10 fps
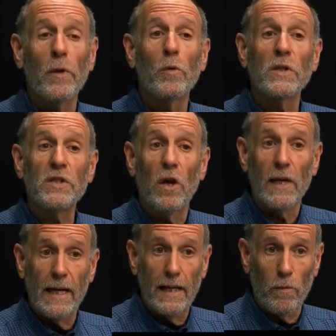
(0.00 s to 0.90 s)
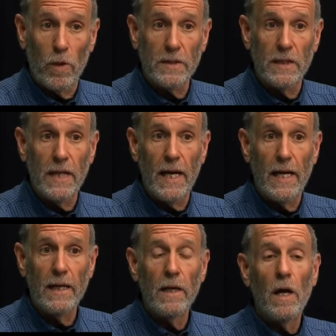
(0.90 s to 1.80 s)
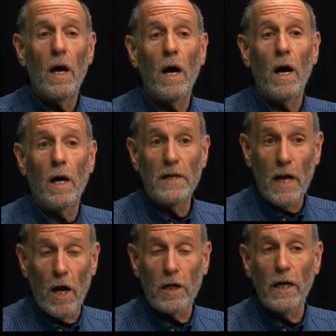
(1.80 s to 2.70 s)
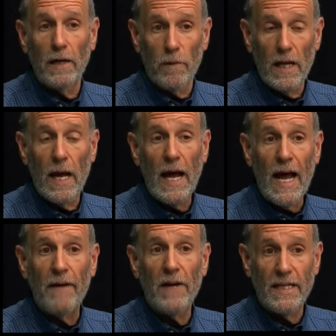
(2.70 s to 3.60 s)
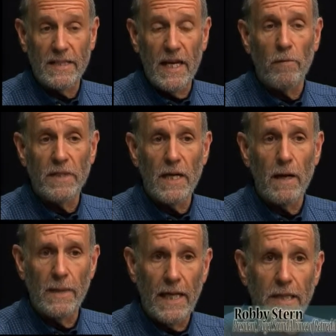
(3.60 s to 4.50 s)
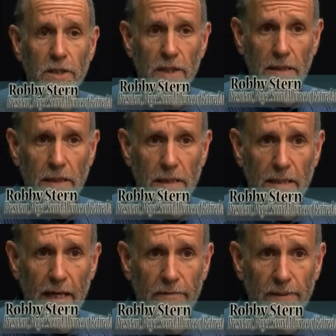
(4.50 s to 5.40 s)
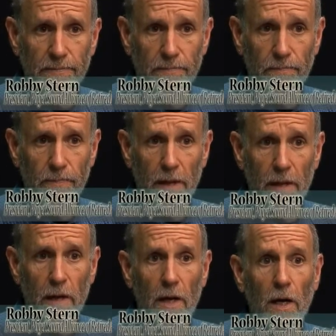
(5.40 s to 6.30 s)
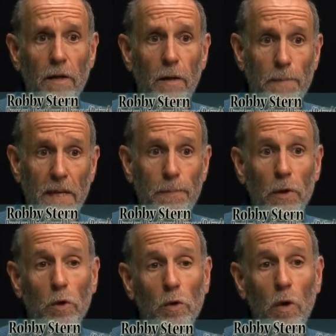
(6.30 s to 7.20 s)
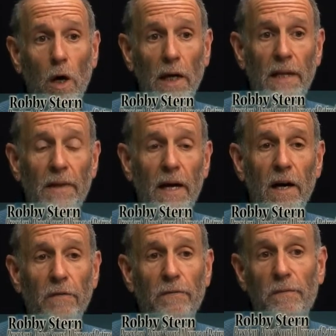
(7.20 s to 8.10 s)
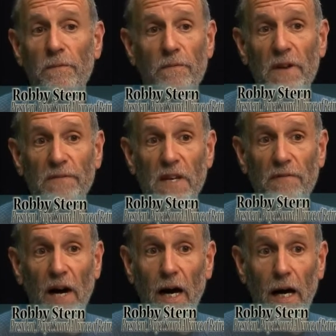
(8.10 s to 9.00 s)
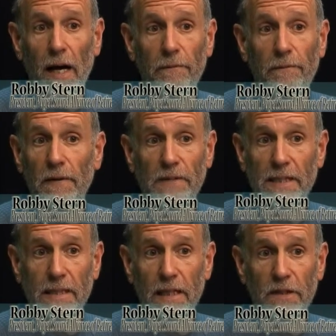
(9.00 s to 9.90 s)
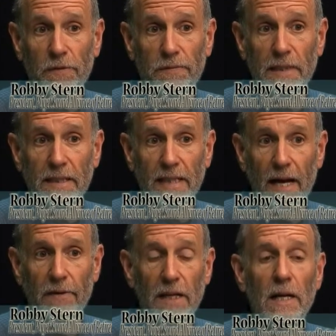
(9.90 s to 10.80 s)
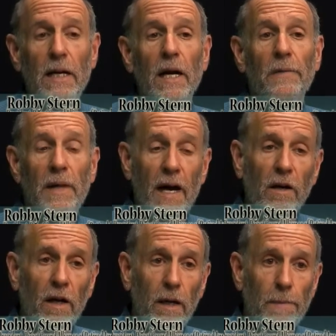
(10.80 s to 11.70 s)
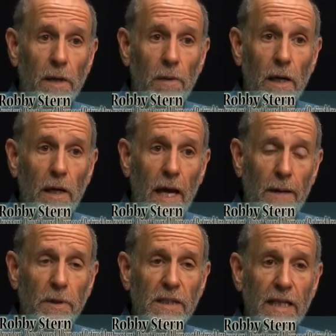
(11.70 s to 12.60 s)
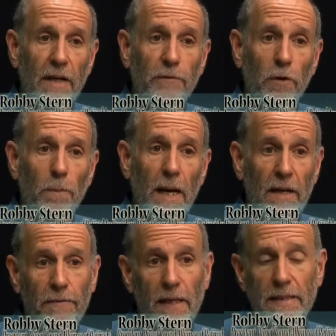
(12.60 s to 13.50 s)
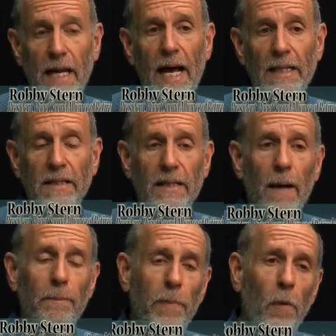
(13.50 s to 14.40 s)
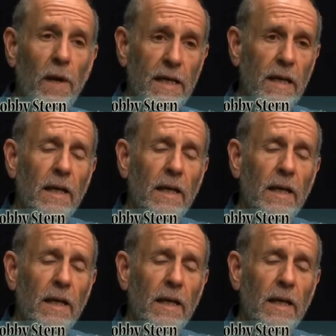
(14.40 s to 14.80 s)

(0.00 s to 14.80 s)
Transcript: who are starting out at work today are, are going to uh, have as their retirement age 67. The people who are in their 55, 56, 57, they're going to be able to get full benefits at some point